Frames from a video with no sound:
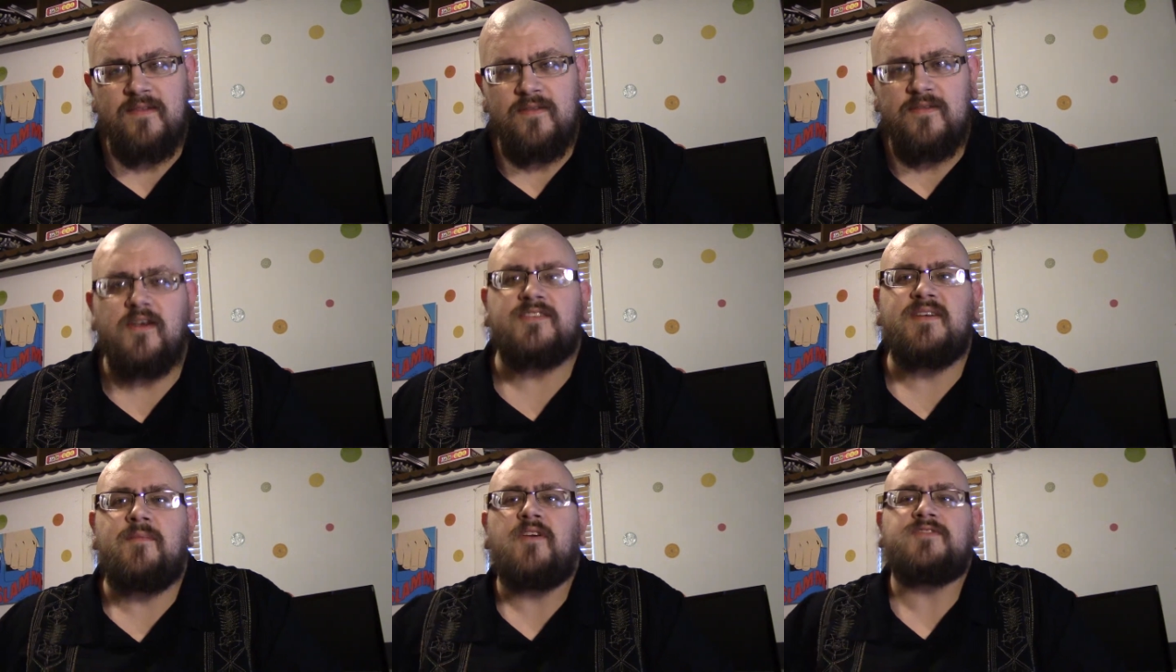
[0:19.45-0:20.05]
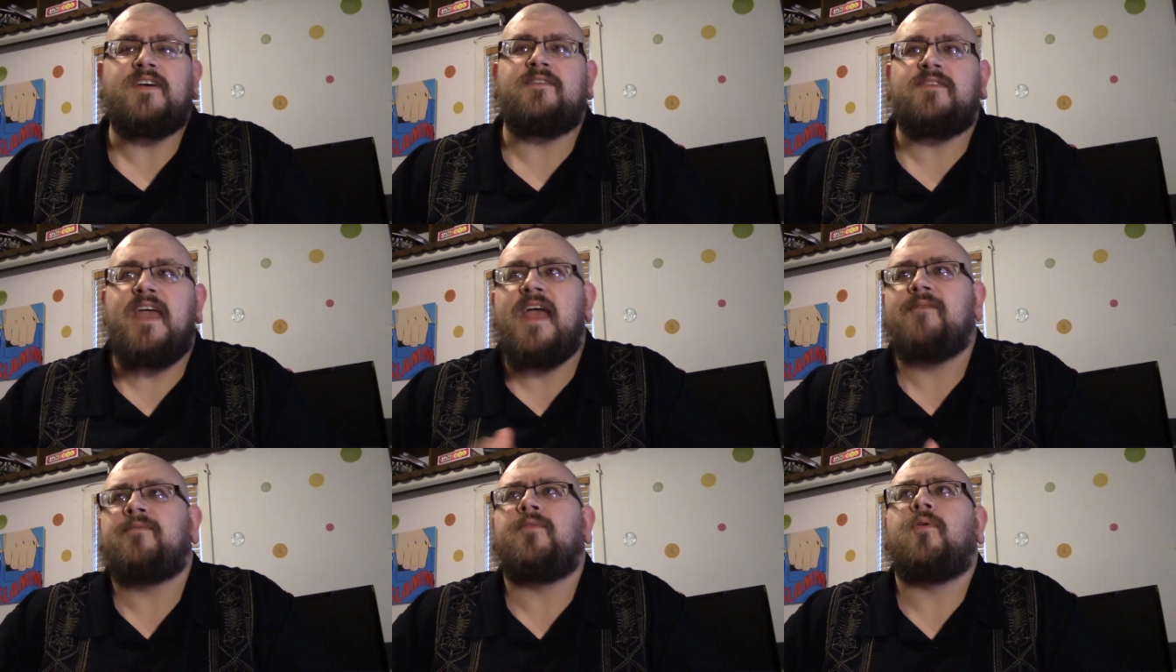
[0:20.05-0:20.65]
Though some also have
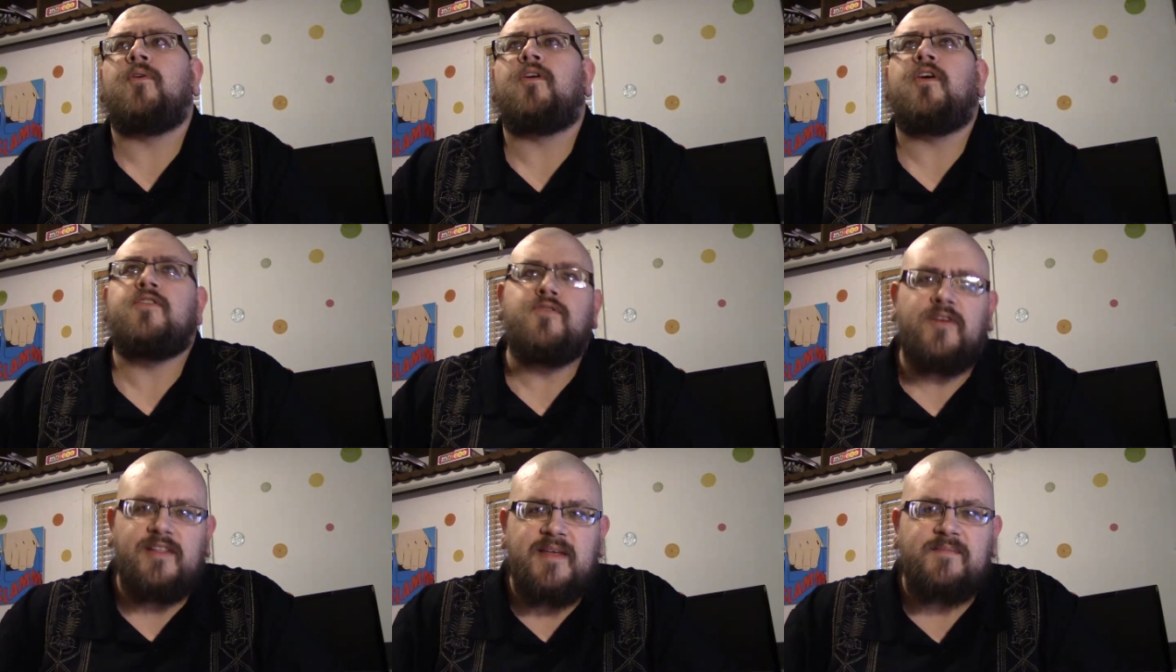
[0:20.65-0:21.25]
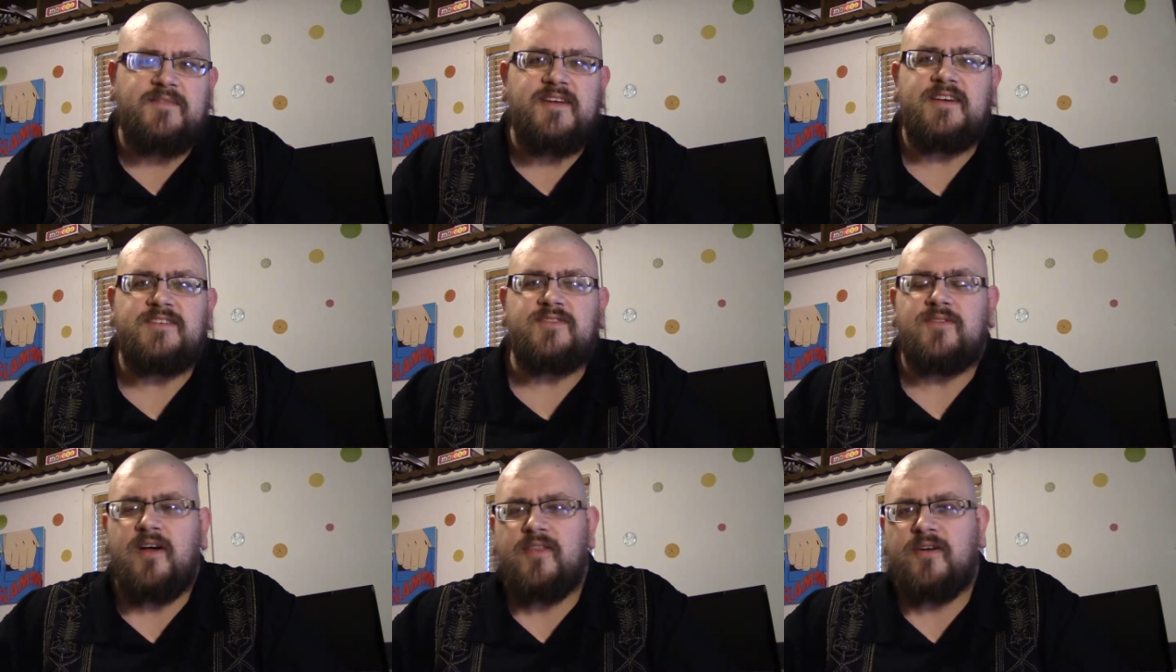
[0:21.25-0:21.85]
camphor or
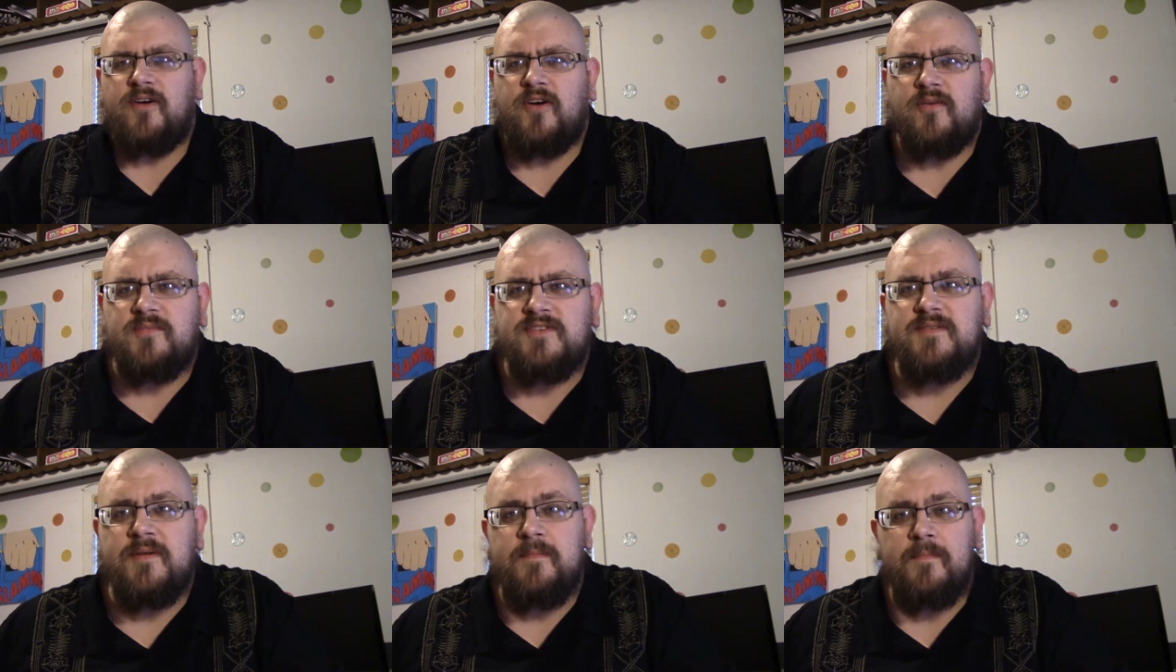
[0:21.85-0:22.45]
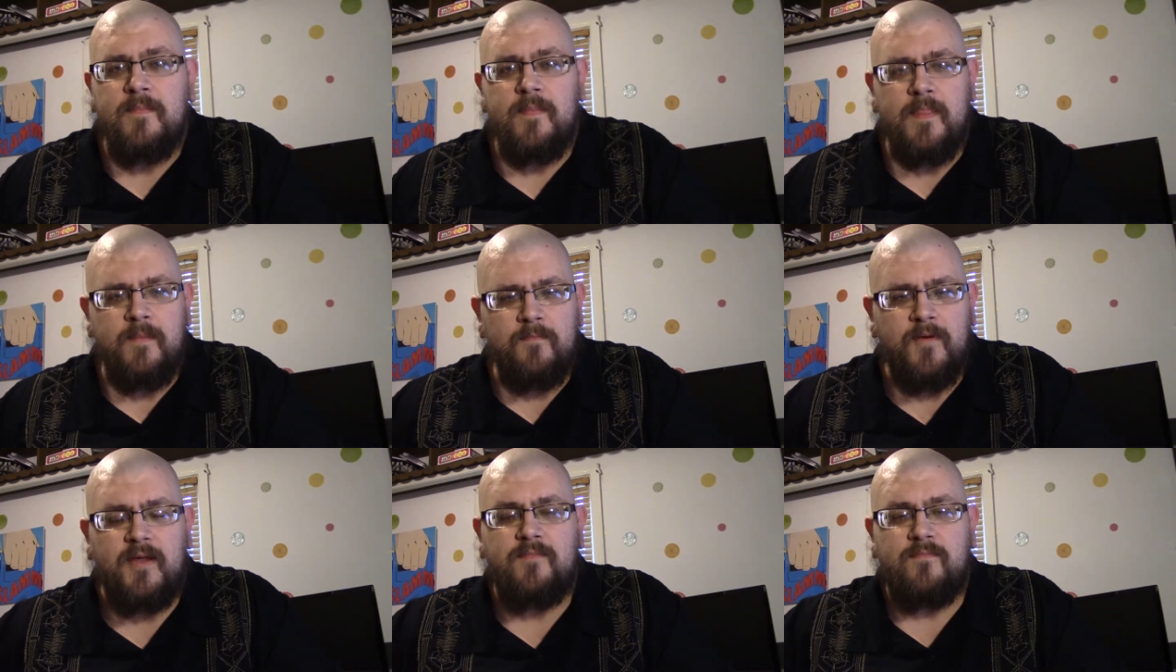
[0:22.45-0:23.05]
eucalyptus or other herbs,
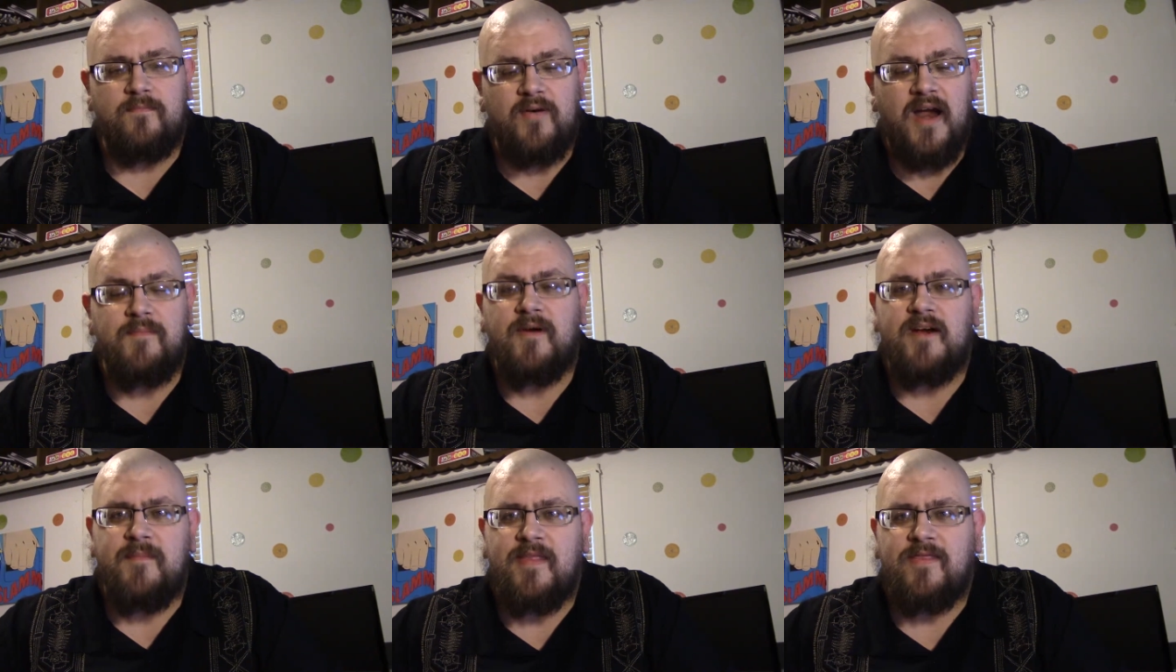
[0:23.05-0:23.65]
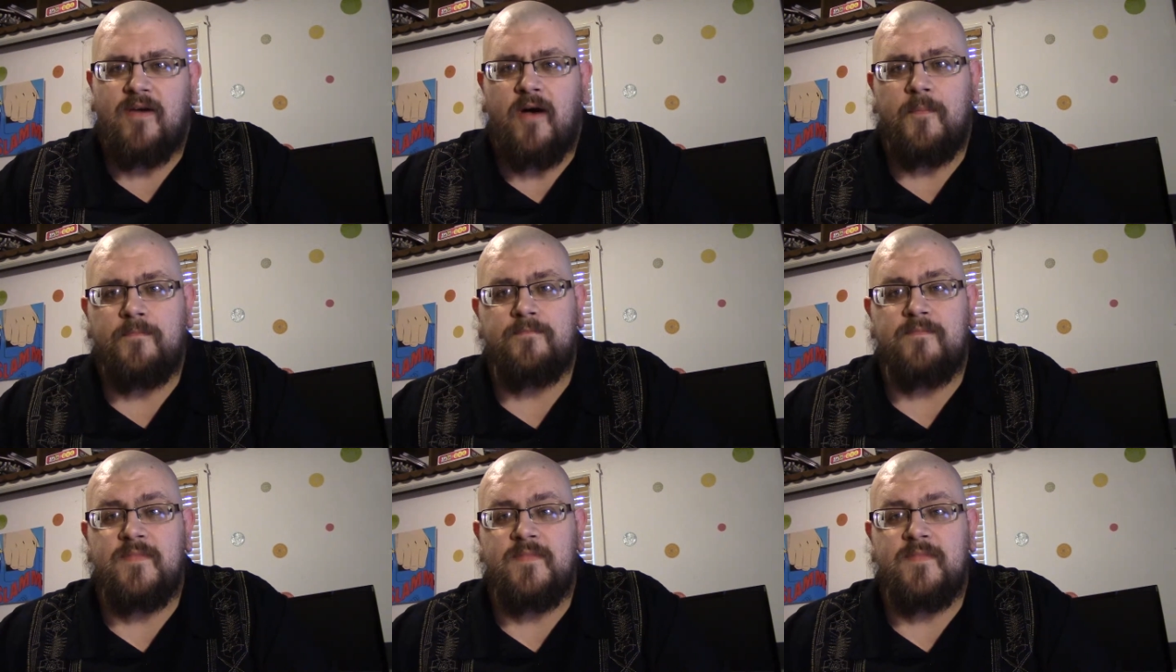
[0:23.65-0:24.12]
but primary menthol.